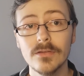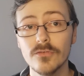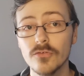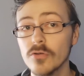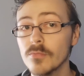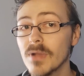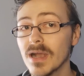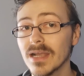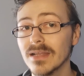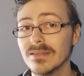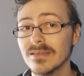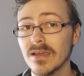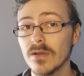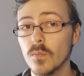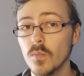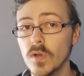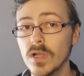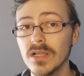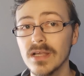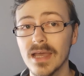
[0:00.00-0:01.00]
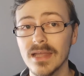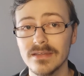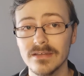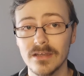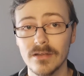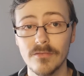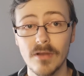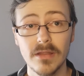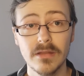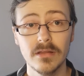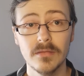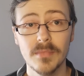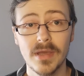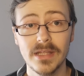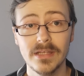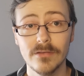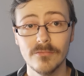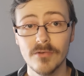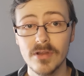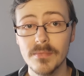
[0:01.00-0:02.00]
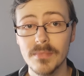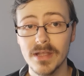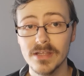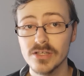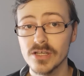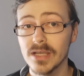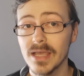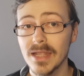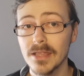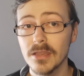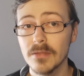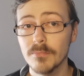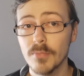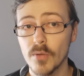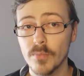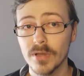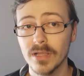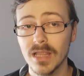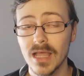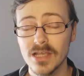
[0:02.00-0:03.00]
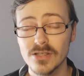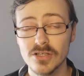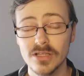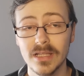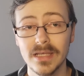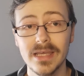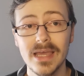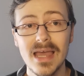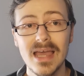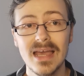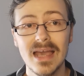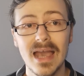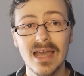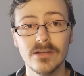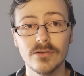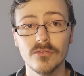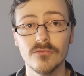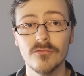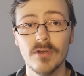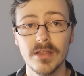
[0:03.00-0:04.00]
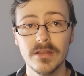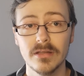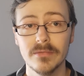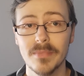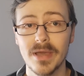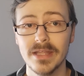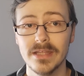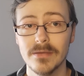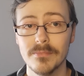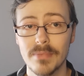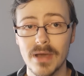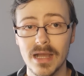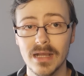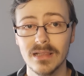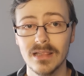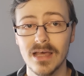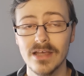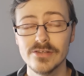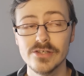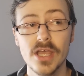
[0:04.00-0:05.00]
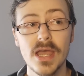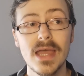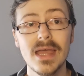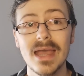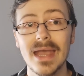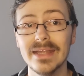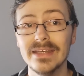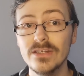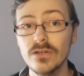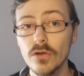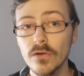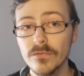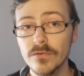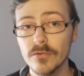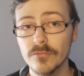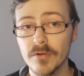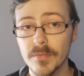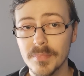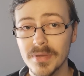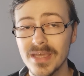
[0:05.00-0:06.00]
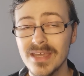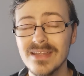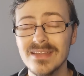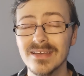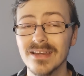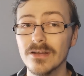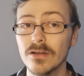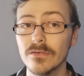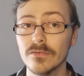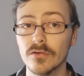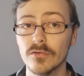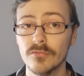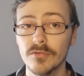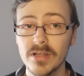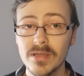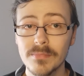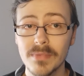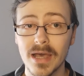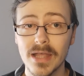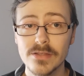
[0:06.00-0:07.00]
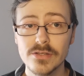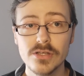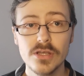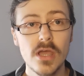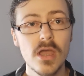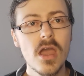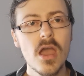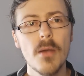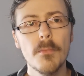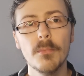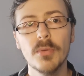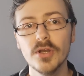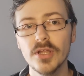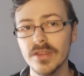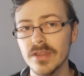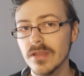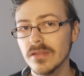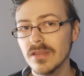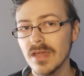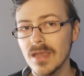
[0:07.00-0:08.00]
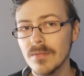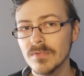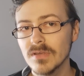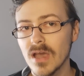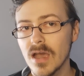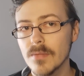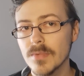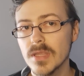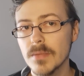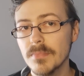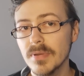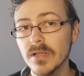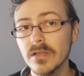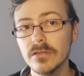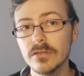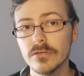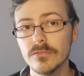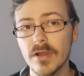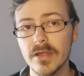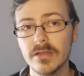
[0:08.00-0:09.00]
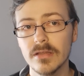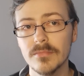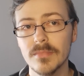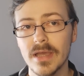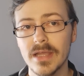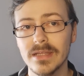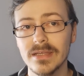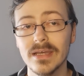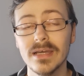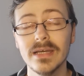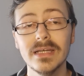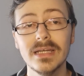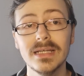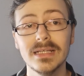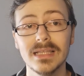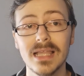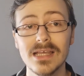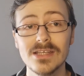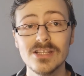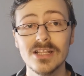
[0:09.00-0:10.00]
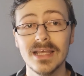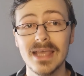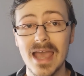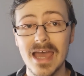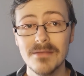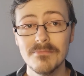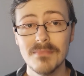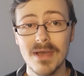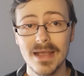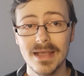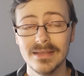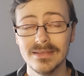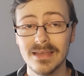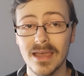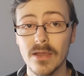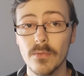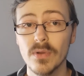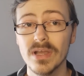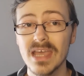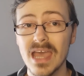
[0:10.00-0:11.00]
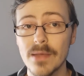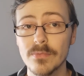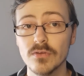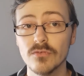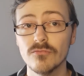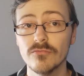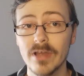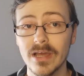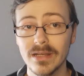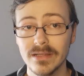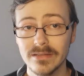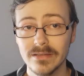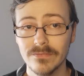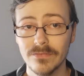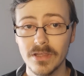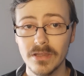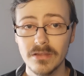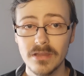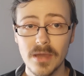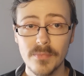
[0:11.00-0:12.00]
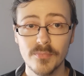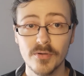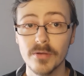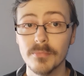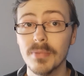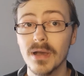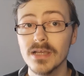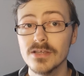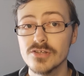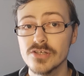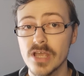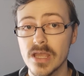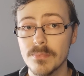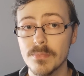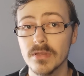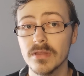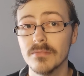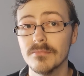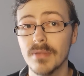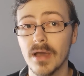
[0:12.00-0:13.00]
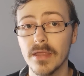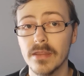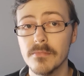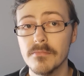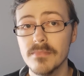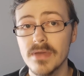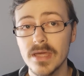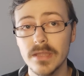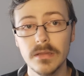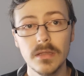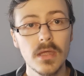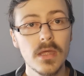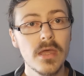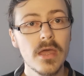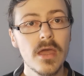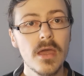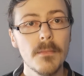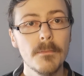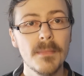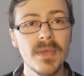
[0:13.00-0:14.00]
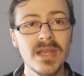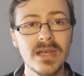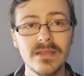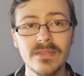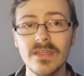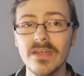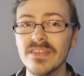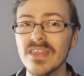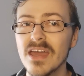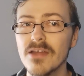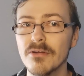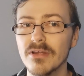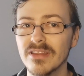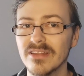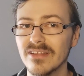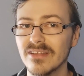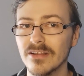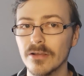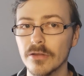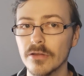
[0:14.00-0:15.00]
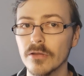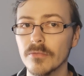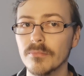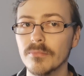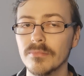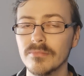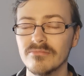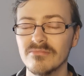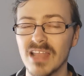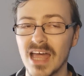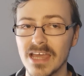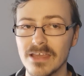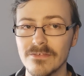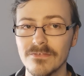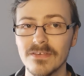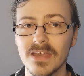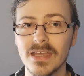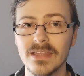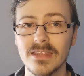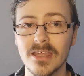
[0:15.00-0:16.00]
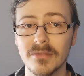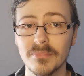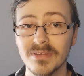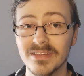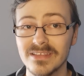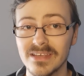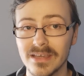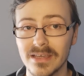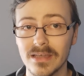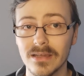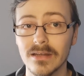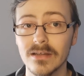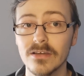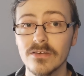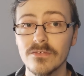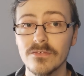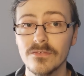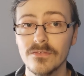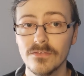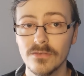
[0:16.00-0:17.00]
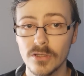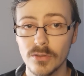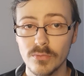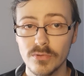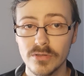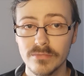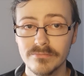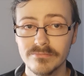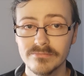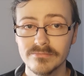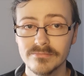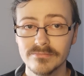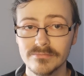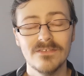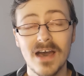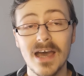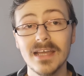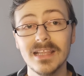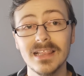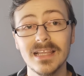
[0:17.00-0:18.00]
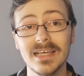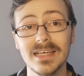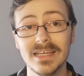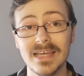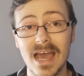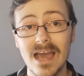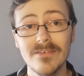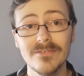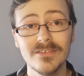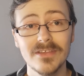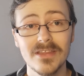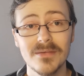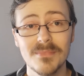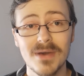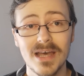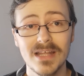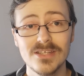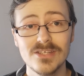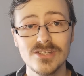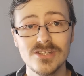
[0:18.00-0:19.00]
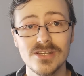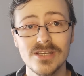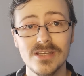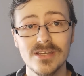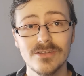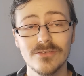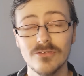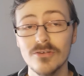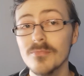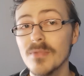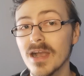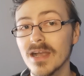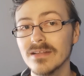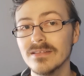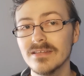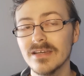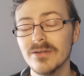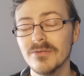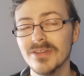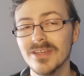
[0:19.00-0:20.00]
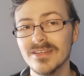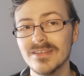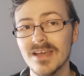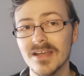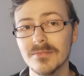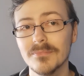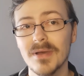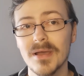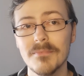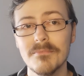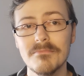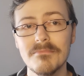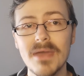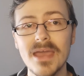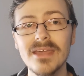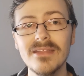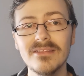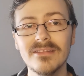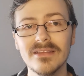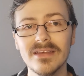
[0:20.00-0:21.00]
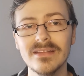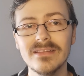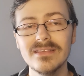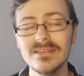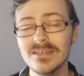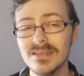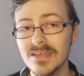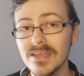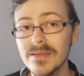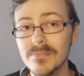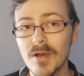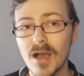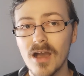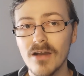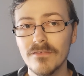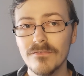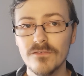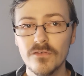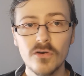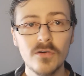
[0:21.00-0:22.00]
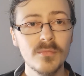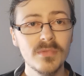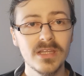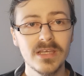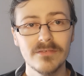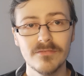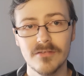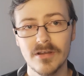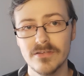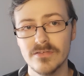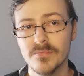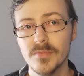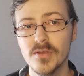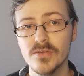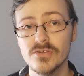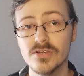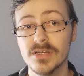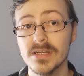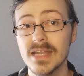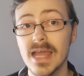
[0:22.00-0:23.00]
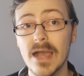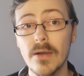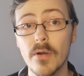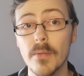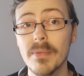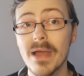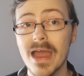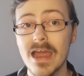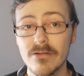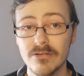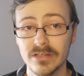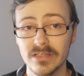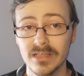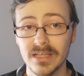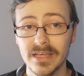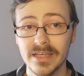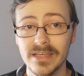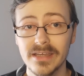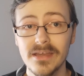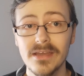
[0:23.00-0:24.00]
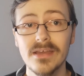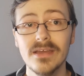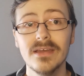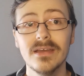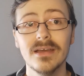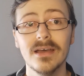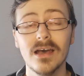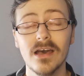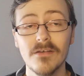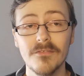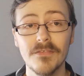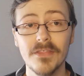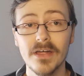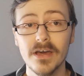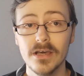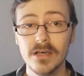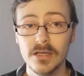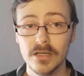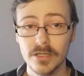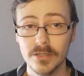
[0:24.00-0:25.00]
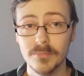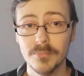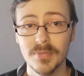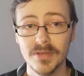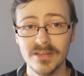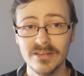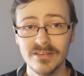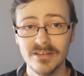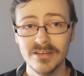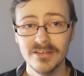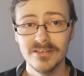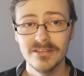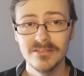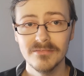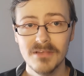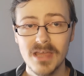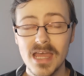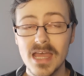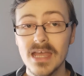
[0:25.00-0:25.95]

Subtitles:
Drew McIntyre will get a WrestleMania rematch against Bobby Lashley at WrestleMania Backlash. Another repeat, another rematch, but at the same time in the build to WrestleMania, Lashley and McIntyre were kept relatively separate by Sheamus and by The Miz, meaning that there is still some life in this particular feud. Finally, after the match, Drew McIntyre was attacked by Mace and T-Bar, formerly of Retribution, now apparently of the Hurt Business.